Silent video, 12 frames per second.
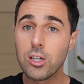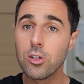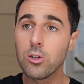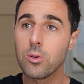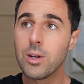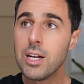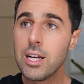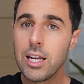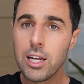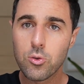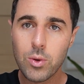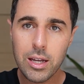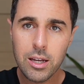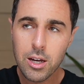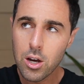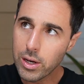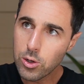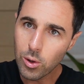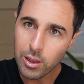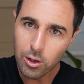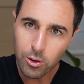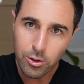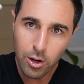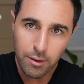do is we do a
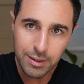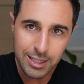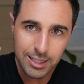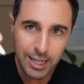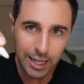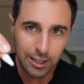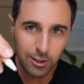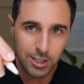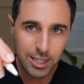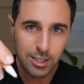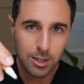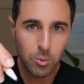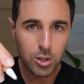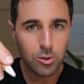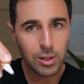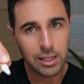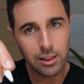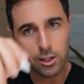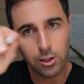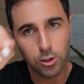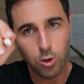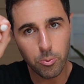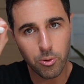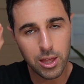little nervous tick. You'll see someone do like a little
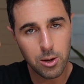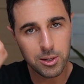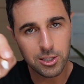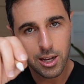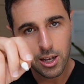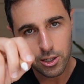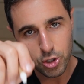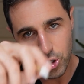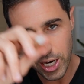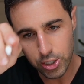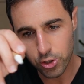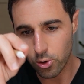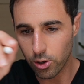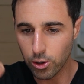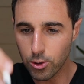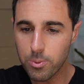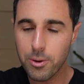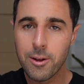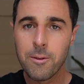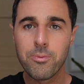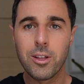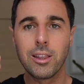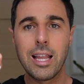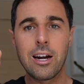loop where they almost gesture or loop
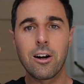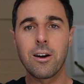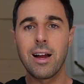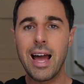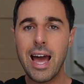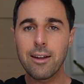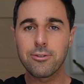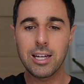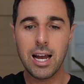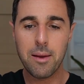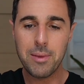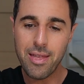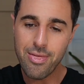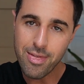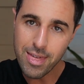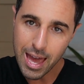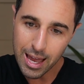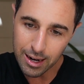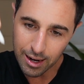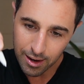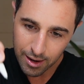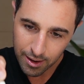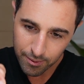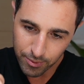the letter ahead of time, and then
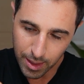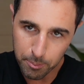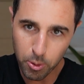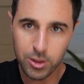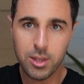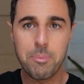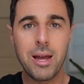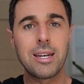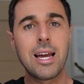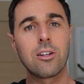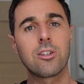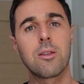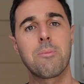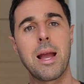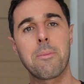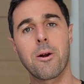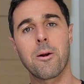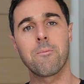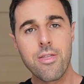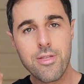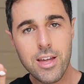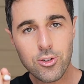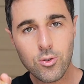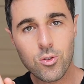they put the pen down to the paper.
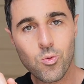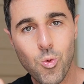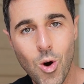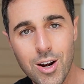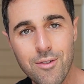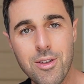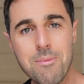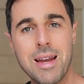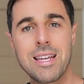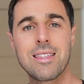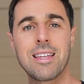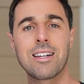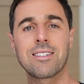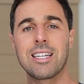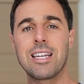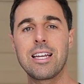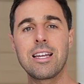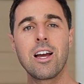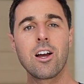This was one of the many things that he